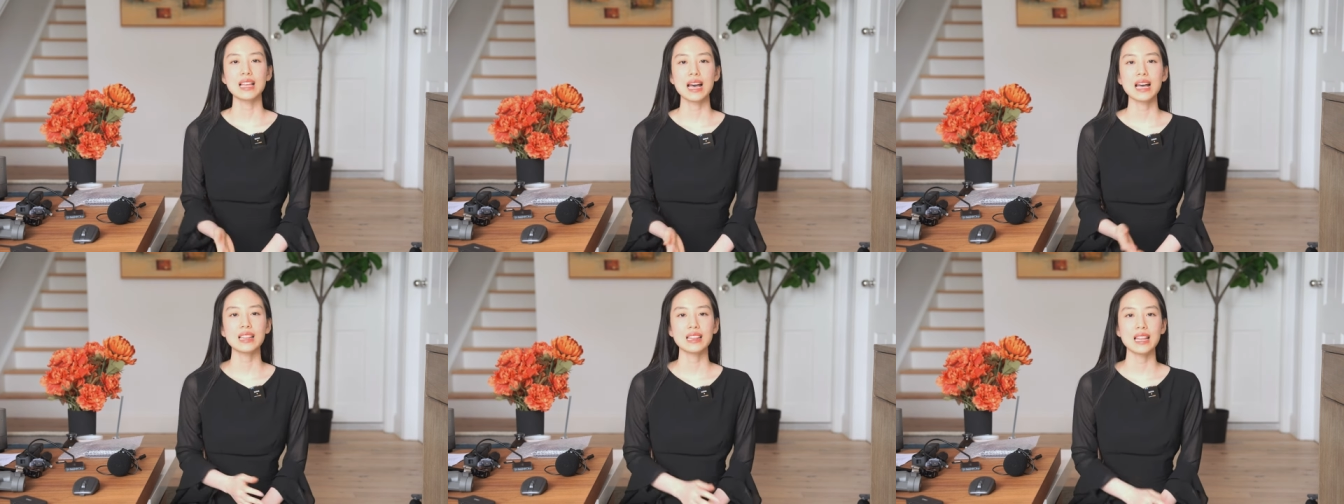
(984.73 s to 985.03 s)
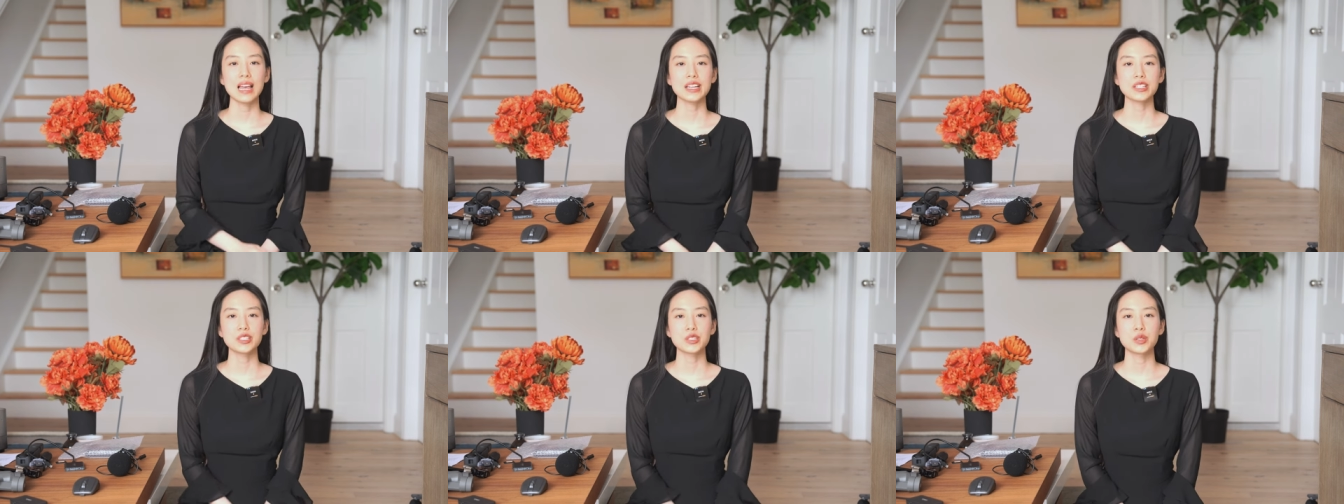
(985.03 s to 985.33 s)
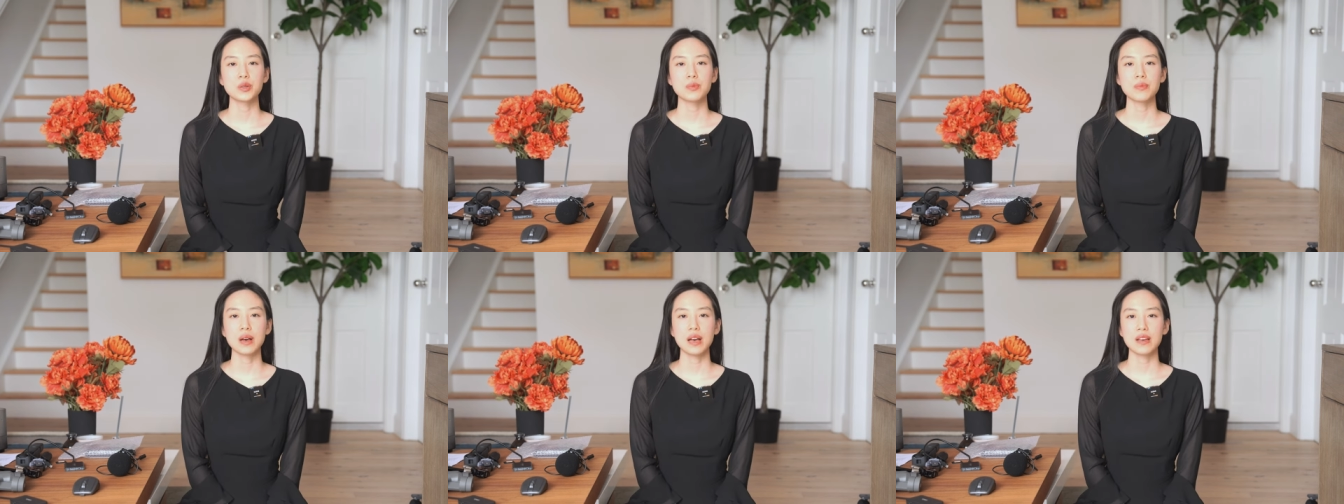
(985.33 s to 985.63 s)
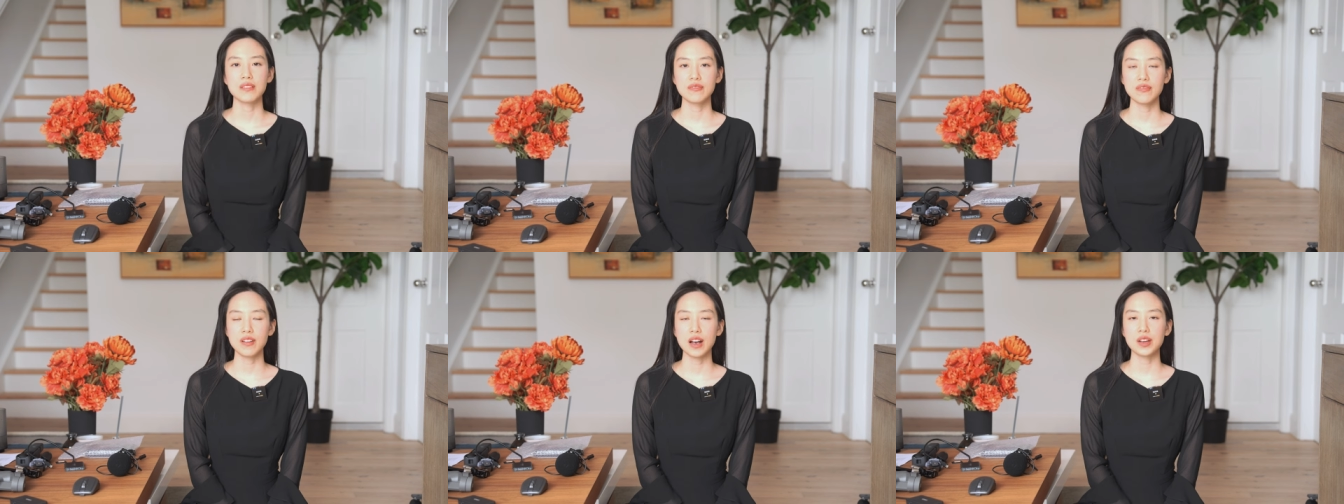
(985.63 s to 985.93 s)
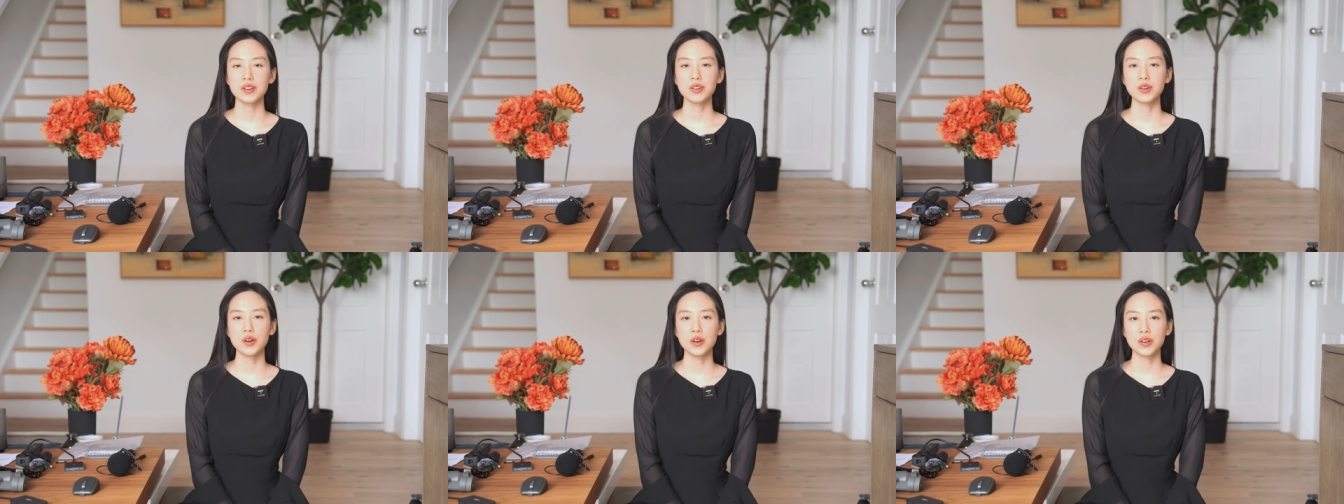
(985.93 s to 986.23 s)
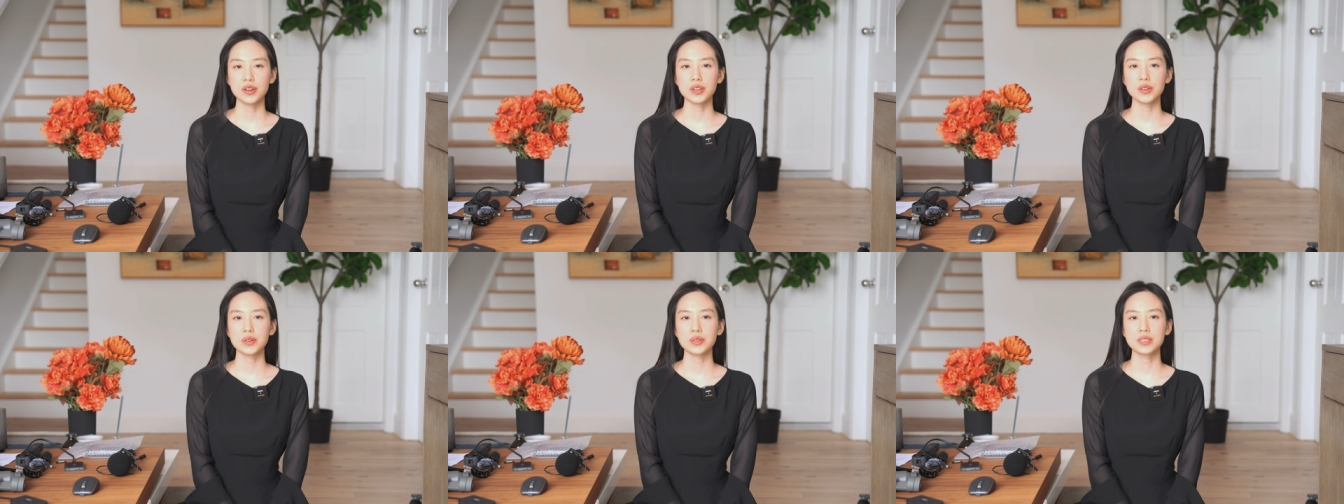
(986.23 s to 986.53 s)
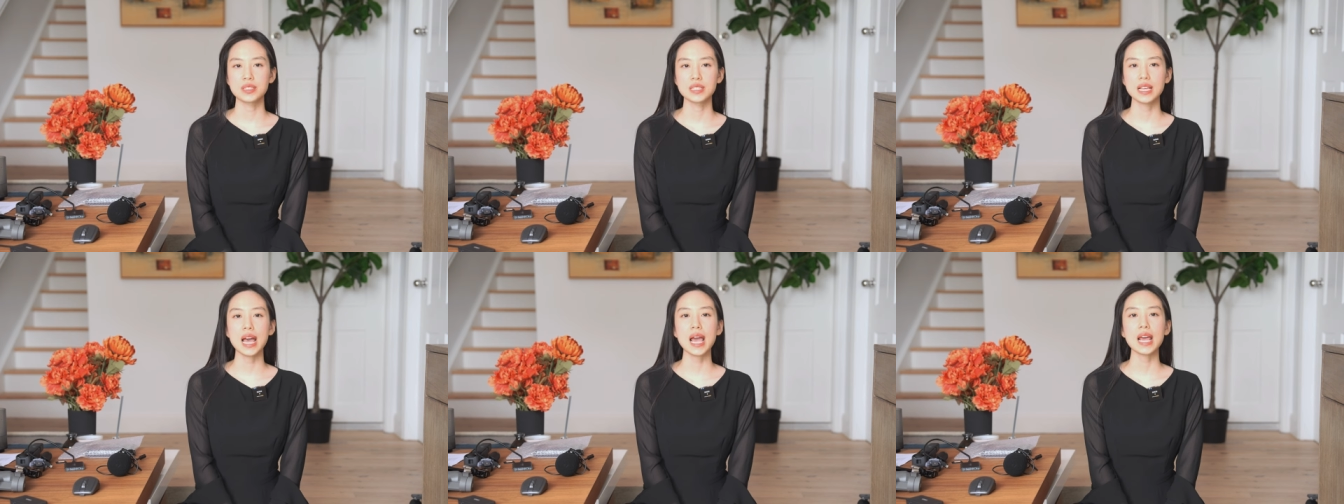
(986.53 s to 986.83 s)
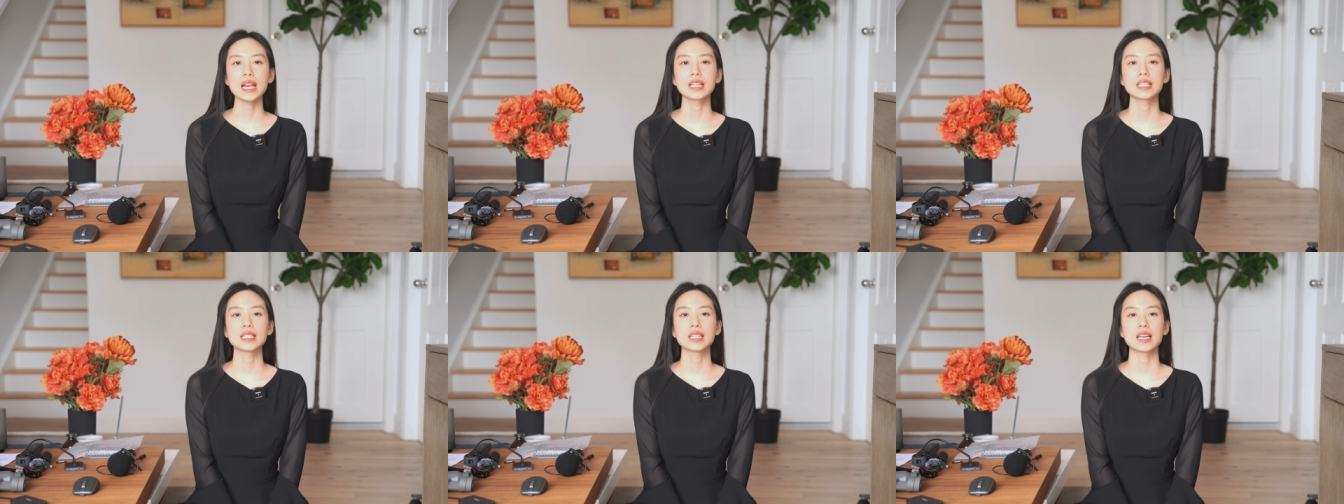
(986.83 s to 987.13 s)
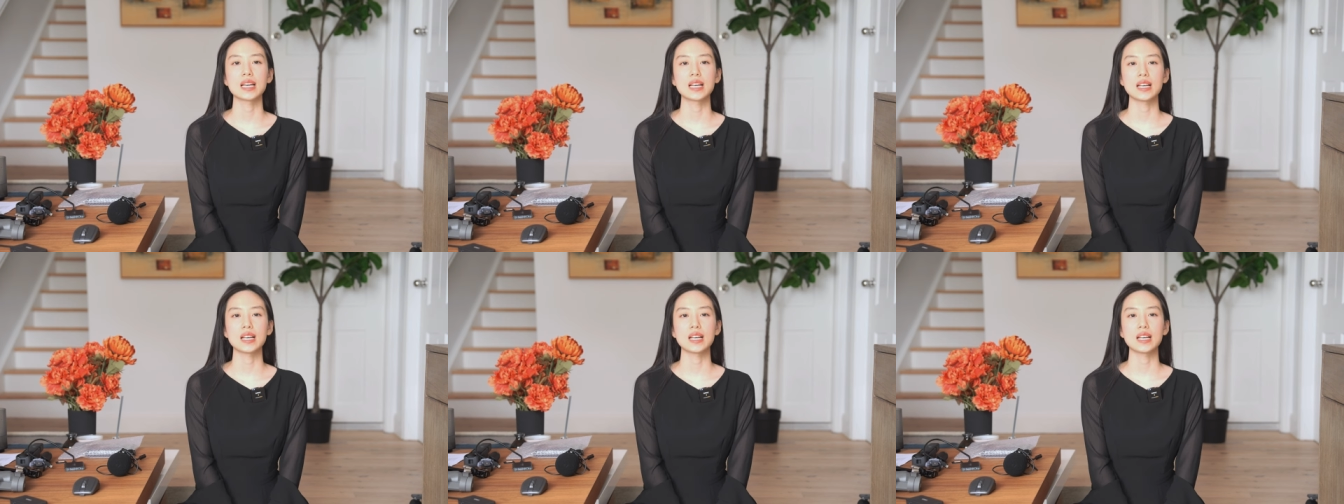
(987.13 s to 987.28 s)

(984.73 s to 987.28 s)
That led to my final audio set